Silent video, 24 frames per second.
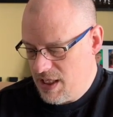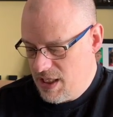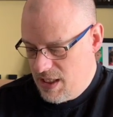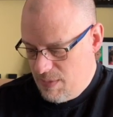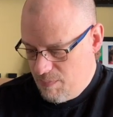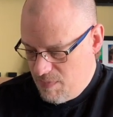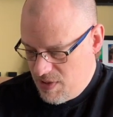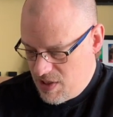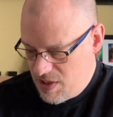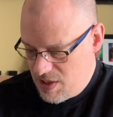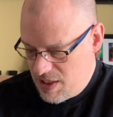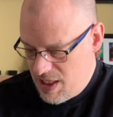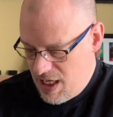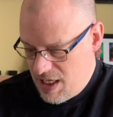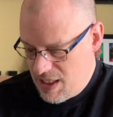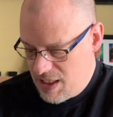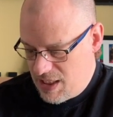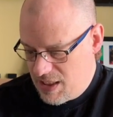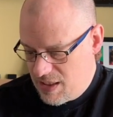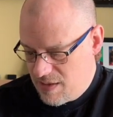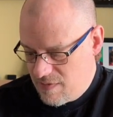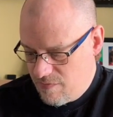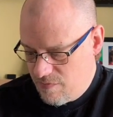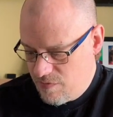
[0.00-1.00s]

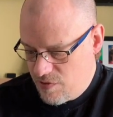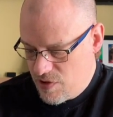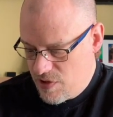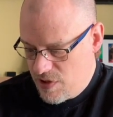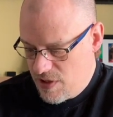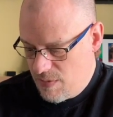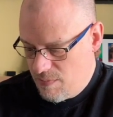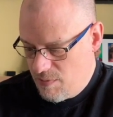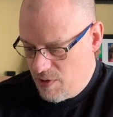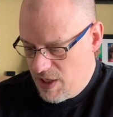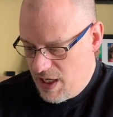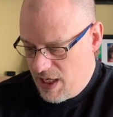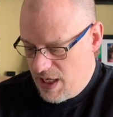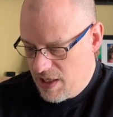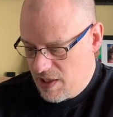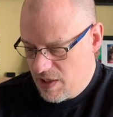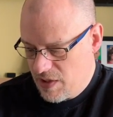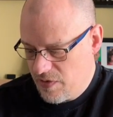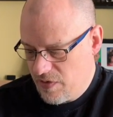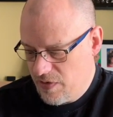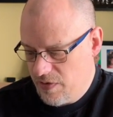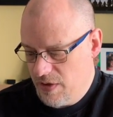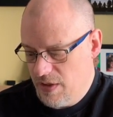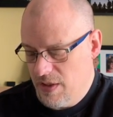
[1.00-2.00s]
mistaken him for someone
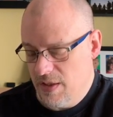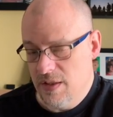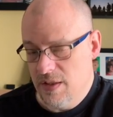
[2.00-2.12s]
else.